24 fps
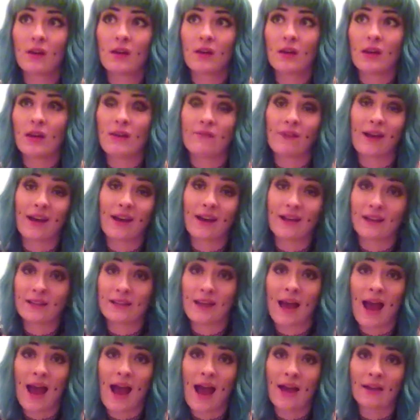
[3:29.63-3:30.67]
if I
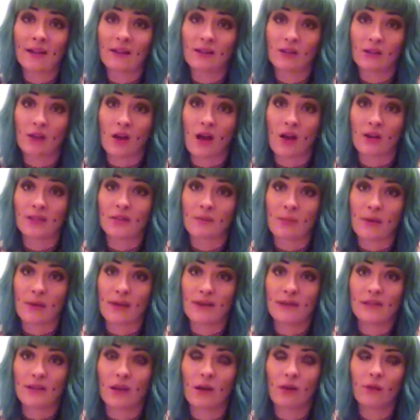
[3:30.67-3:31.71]
hadn't lost
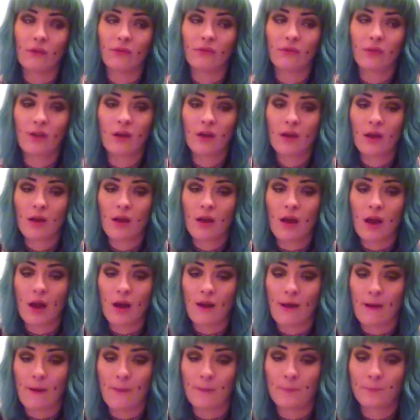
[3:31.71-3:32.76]
myself,
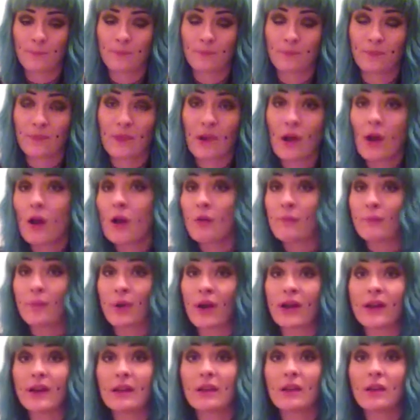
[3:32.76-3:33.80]
um,
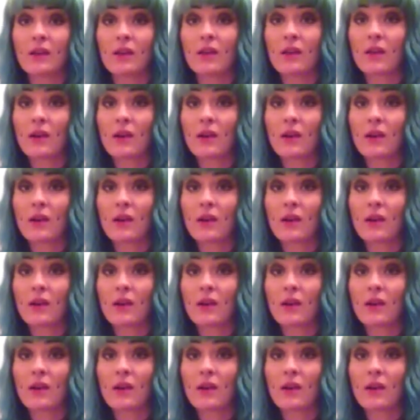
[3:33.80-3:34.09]
but